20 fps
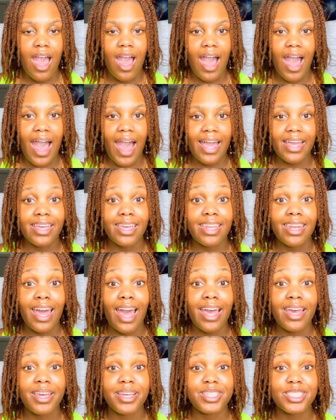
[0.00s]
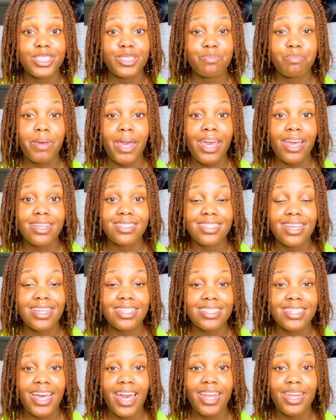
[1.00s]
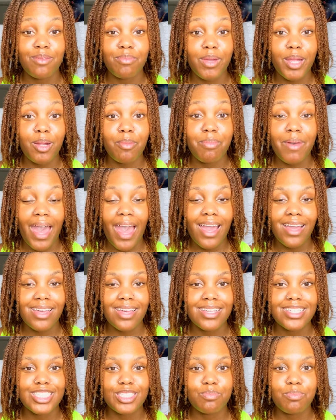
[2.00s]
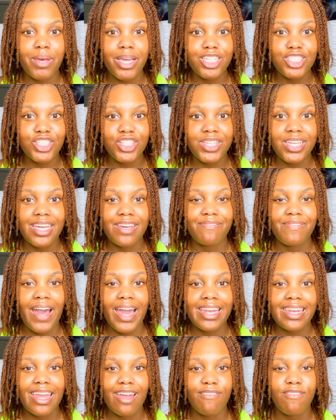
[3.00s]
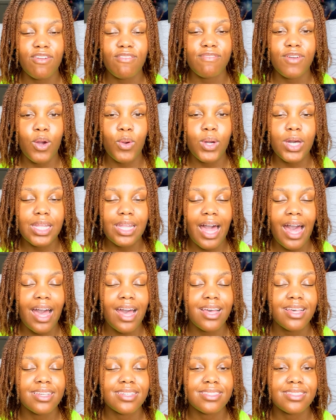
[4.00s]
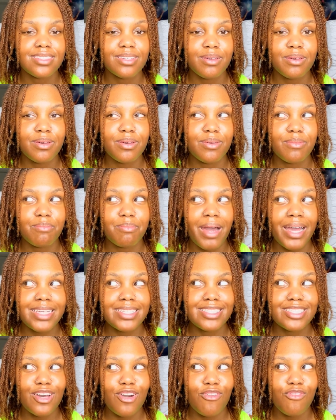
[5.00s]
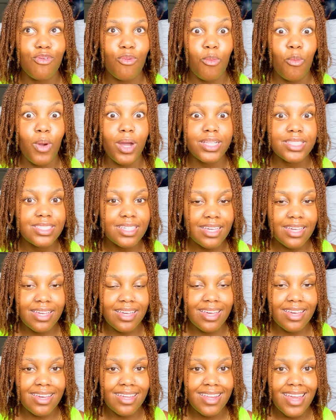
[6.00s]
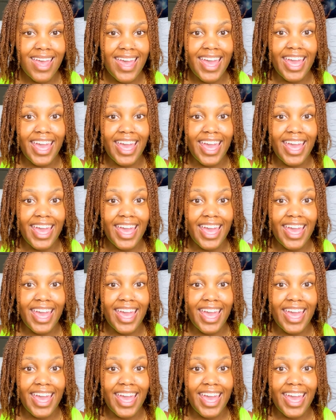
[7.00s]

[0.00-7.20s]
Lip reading: I cannot expect a teddy bear back, especially if I never vocalized myself wanting it.